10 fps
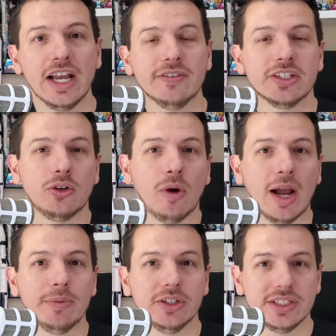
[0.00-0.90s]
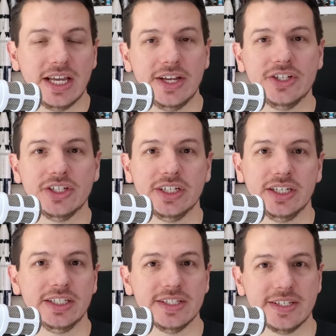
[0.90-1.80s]
to have to grab their attention
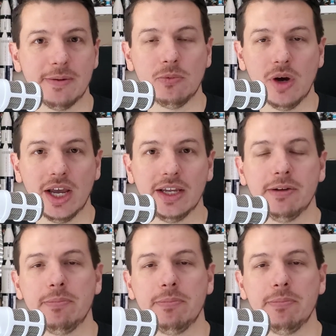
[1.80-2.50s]
in some way.